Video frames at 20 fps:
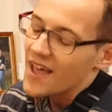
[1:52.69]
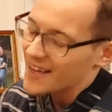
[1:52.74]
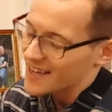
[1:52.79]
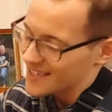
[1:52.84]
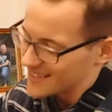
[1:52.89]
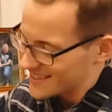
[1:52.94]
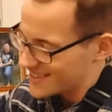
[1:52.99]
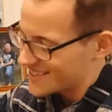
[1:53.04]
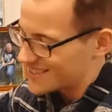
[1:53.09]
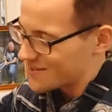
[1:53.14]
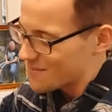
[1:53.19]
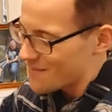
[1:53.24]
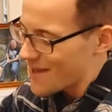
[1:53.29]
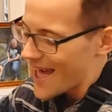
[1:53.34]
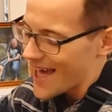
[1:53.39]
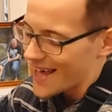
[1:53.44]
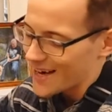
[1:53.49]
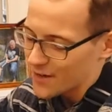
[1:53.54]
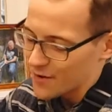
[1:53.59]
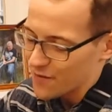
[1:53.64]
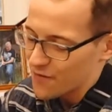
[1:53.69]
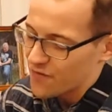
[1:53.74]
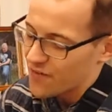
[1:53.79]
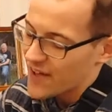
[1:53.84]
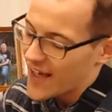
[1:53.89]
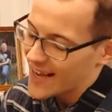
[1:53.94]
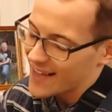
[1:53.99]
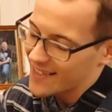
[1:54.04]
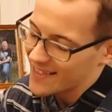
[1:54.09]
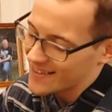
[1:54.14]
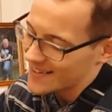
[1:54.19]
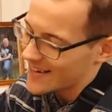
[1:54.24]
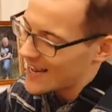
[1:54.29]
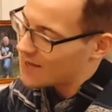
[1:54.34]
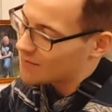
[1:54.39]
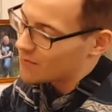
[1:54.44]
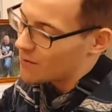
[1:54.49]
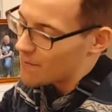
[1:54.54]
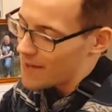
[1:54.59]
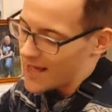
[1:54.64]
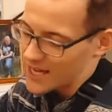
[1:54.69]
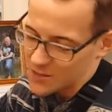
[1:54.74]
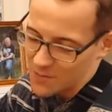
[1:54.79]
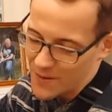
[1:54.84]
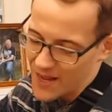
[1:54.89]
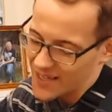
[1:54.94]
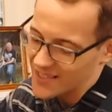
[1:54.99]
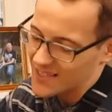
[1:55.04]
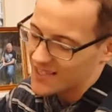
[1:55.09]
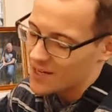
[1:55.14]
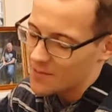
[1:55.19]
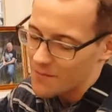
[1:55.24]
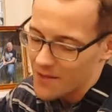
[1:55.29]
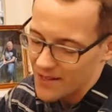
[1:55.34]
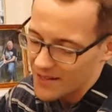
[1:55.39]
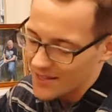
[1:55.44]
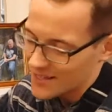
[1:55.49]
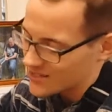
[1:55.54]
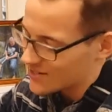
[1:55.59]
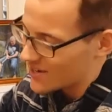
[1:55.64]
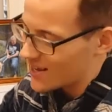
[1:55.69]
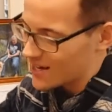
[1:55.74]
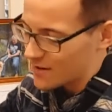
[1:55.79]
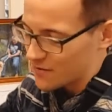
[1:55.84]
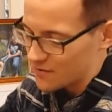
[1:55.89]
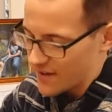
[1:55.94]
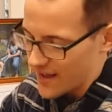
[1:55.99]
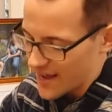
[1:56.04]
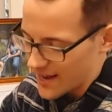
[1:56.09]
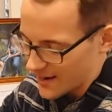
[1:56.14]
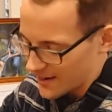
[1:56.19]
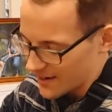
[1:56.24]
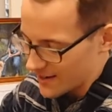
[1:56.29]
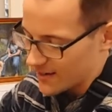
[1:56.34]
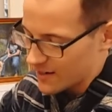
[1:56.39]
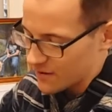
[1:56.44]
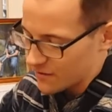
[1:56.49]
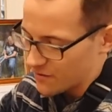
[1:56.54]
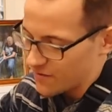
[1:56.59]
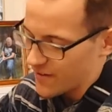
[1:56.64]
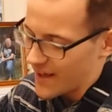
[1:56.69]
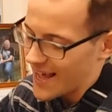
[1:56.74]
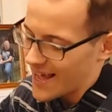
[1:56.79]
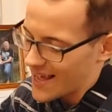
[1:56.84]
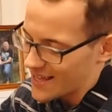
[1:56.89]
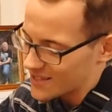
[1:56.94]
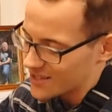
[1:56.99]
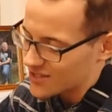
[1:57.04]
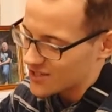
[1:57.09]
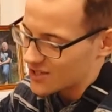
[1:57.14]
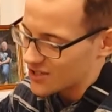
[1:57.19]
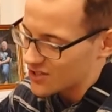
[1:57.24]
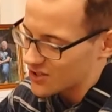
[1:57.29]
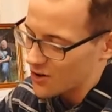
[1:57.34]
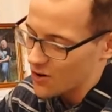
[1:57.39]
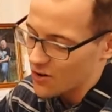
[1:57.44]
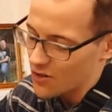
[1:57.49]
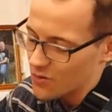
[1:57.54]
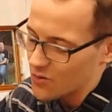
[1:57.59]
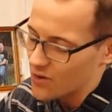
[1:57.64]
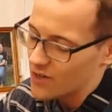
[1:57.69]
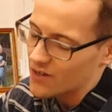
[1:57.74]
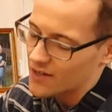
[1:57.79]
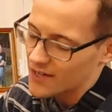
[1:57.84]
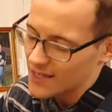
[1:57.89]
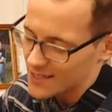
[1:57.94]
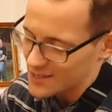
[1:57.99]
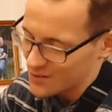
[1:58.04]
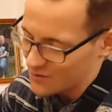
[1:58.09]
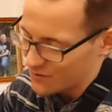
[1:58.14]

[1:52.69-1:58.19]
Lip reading: Cause it's a matter of fact that I'm a matchbox in a million trying to find a little fire just to show the world he's